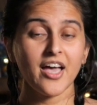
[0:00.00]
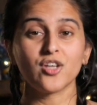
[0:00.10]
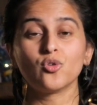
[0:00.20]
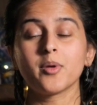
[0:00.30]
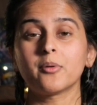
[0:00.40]

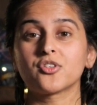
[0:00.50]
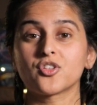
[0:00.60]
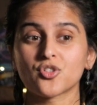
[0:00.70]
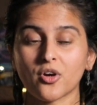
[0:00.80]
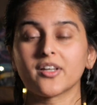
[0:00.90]
And you'll be able
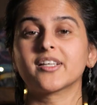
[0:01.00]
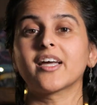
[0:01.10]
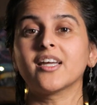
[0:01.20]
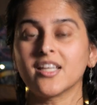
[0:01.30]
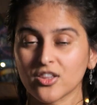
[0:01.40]
to start
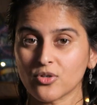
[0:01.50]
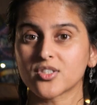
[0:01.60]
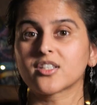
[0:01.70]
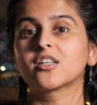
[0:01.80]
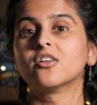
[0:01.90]
gaining
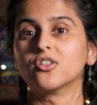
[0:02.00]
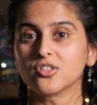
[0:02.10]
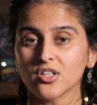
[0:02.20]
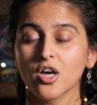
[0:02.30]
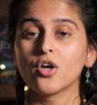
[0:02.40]
those
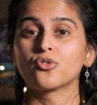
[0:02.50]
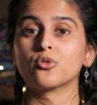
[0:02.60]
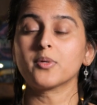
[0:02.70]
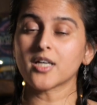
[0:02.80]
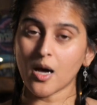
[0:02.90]
skills
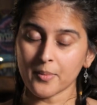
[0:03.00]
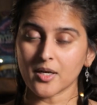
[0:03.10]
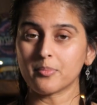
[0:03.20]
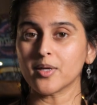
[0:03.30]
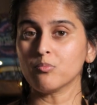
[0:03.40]
through
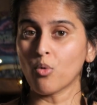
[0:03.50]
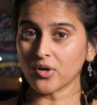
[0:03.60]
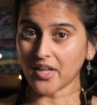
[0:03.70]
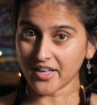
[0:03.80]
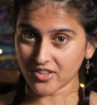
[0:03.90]
becoming a bit
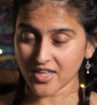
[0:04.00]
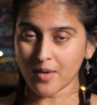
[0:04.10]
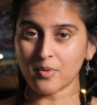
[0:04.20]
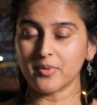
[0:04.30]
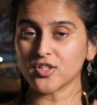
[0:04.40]
more like
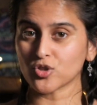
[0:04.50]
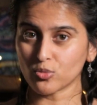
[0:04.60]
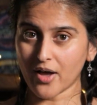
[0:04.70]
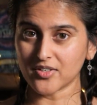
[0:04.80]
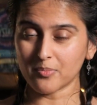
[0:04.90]
them and being
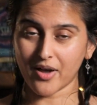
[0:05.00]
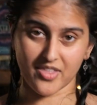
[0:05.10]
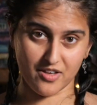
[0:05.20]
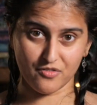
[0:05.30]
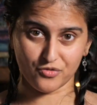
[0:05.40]
surrounded by
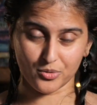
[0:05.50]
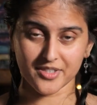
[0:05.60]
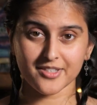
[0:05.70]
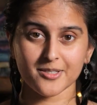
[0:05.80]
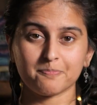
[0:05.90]
that
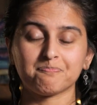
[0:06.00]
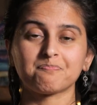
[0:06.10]
influence.